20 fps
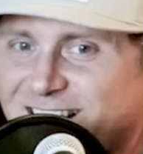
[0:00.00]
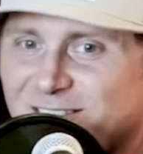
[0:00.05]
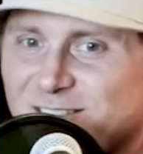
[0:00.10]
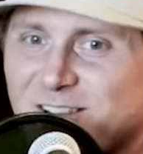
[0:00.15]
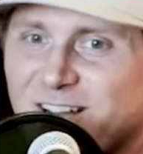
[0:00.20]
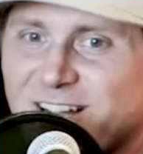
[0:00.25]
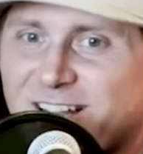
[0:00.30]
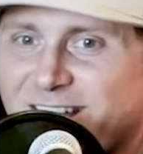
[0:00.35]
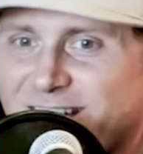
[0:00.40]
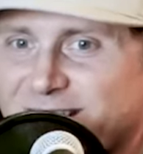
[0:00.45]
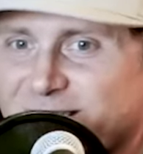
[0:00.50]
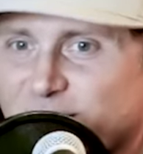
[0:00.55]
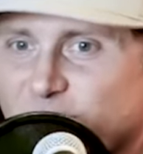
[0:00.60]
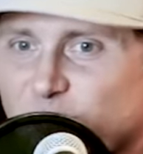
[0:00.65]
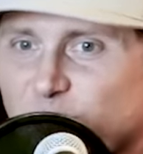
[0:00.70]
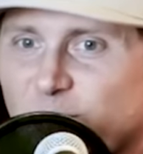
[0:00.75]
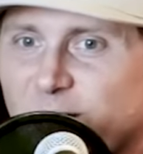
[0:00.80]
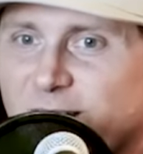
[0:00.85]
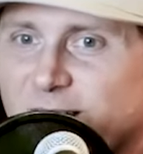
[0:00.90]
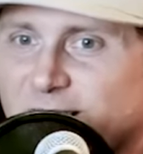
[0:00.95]
How lucky are
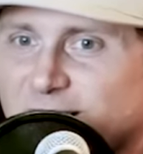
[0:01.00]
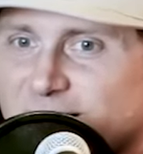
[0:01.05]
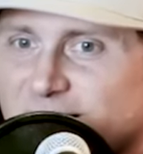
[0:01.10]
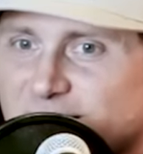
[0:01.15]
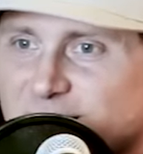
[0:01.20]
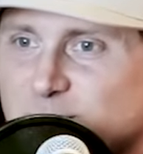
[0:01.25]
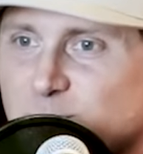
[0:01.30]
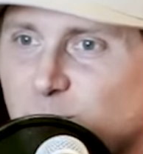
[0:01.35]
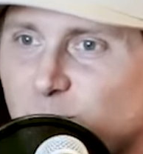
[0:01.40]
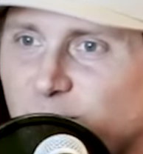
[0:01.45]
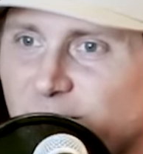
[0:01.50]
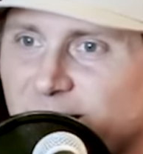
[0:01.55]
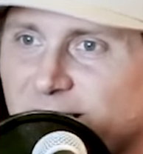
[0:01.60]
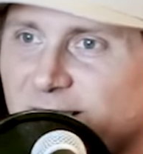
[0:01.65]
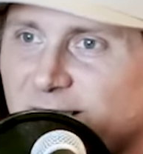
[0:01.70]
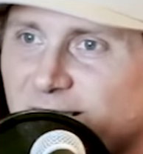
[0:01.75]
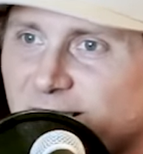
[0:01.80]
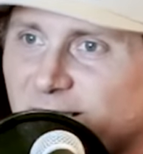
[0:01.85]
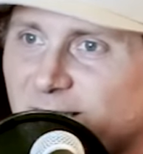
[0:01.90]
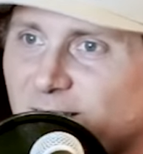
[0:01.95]
we at mm-hmm. this
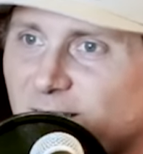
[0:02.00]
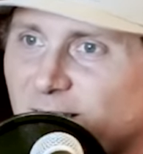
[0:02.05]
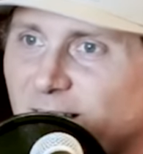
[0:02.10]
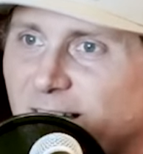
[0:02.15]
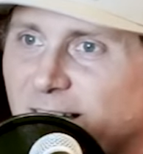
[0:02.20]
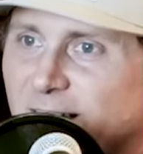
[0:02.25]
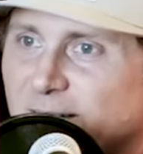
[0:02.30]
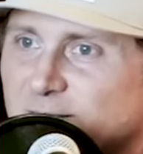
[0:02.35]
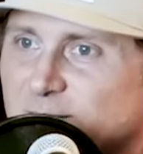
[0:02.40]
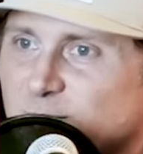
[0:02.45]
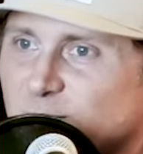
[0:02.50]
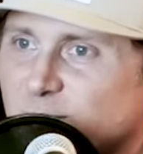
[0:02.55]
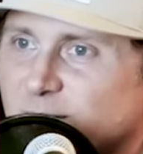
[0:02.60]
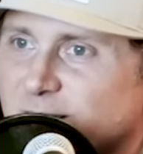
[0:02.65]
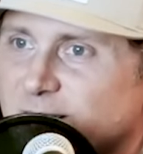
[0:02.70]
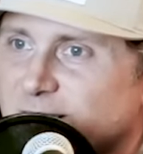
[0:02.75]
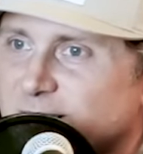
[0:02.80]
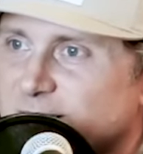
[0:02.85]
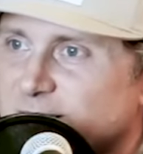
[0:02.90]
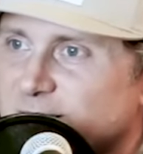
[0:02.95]
point in our lives
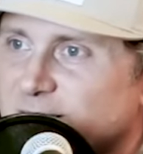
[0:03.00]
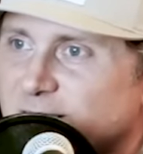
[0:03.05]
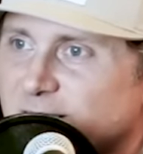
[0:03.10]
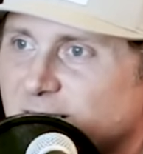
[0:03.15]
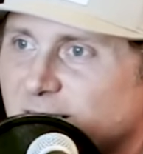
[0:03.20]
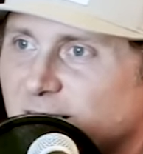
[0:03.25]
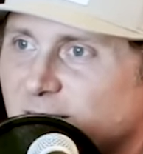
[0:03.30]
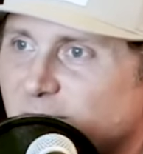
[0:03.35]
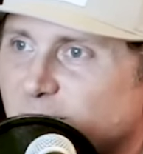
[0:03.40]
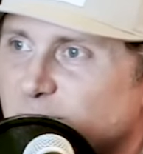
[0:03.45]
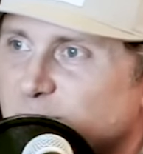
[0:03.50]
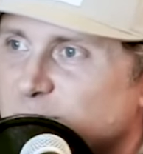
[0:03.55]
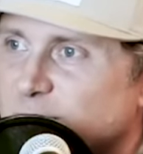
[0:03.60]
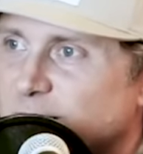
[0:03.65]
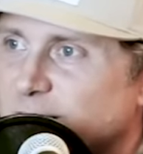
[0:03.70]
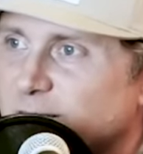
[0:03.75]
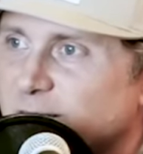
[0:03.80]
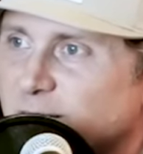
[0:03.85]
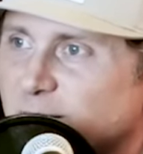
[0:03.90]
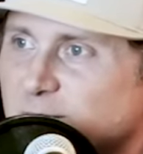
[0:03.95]
where the guy from
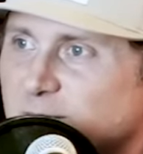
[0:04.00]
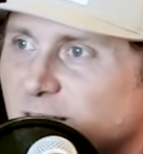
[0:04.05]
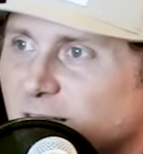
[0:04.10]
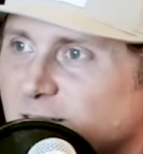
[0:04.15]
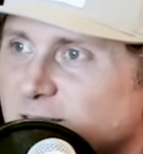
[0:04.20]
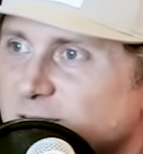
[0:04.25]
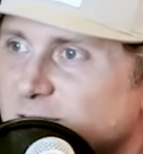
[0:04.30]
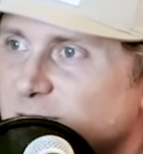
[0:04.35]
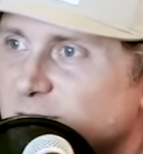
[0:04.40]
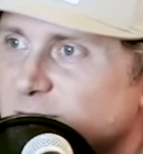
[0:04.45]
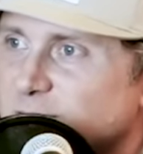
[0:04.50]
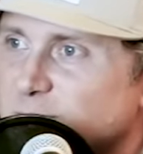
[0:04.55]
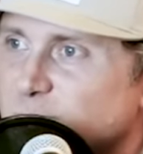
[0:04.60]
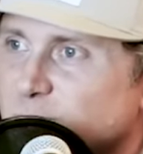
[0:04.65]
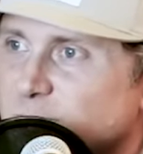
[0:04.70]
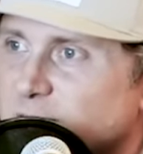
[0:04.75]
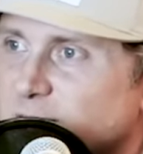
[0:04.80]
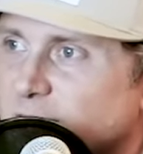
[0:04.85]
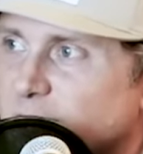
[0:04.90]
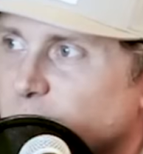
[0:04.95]
Traeger comes out and cooks?
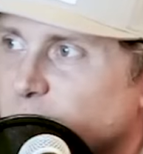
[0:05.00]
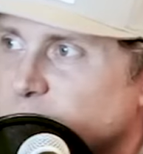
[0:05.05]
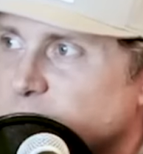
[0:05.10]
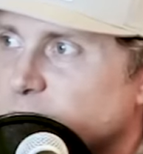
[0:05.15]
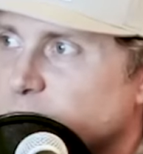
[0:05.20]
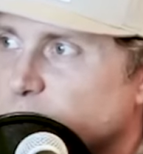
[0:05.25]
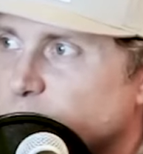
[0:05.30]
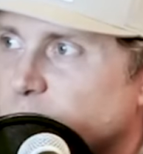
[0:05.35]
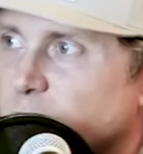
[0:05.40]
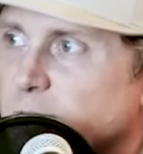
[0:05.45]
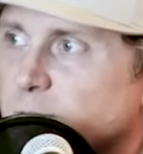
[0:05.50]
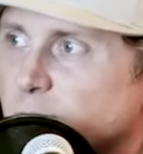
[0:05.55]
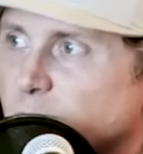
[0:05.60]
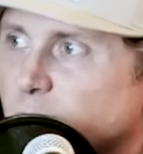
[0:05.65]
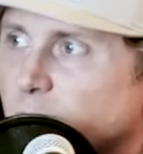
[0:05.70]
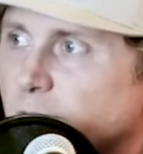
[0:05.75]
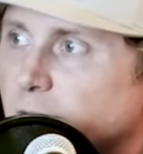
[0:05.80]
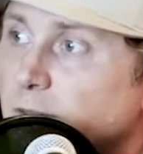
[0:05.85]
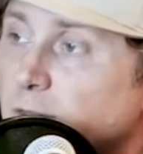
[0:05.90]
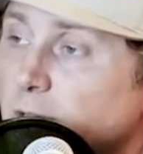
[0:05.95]
But that was
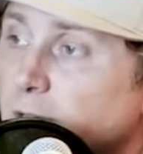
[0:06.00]
incredible. And I yeah.